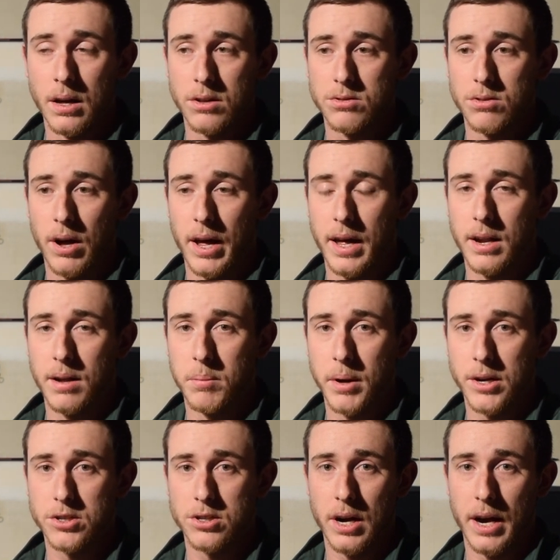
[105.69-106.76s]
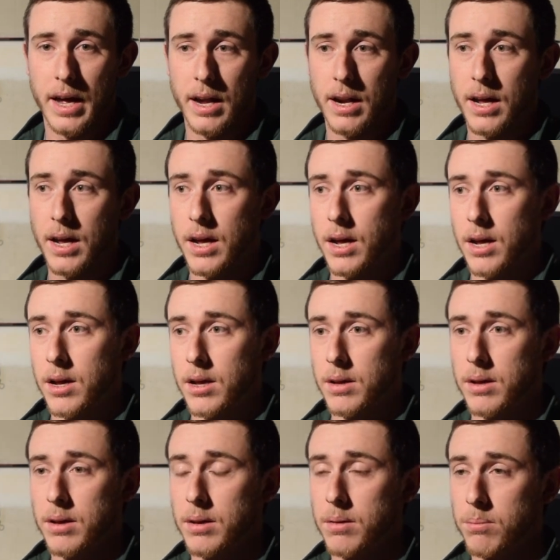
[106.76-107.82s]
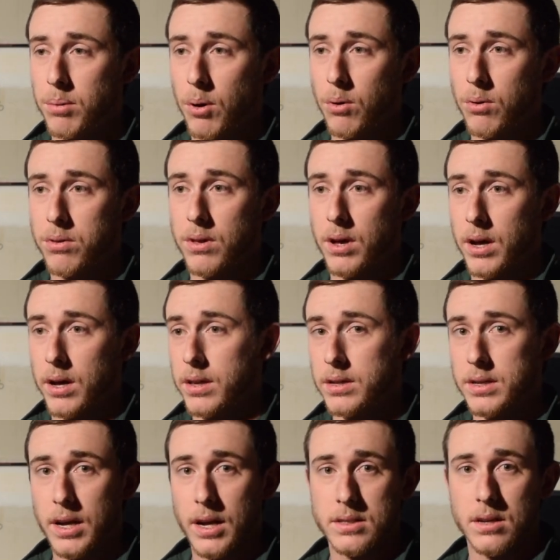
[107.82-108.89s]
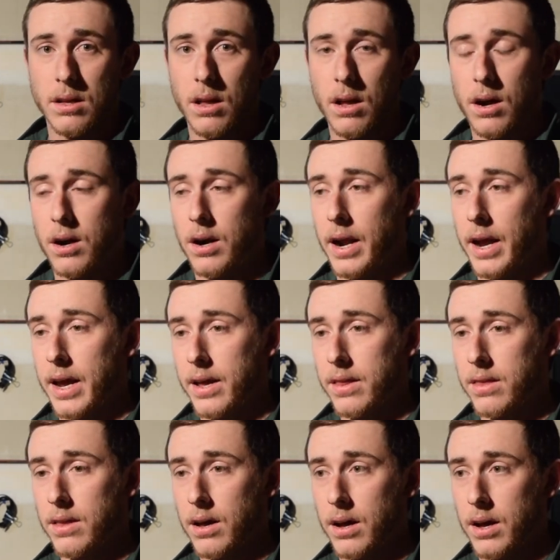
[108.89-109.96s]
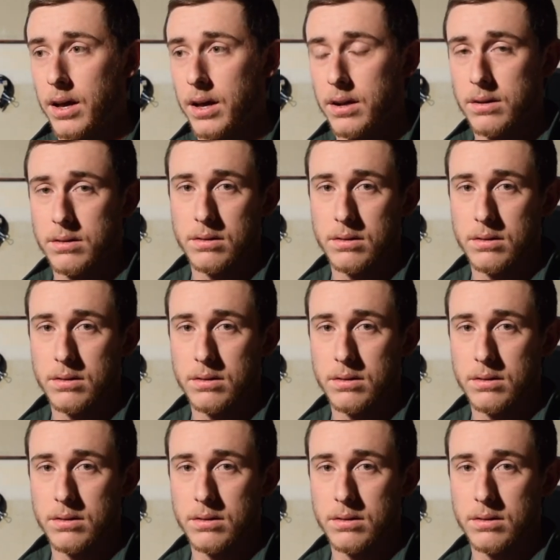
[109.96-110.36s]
So I had to make sure I had both the DSLR and the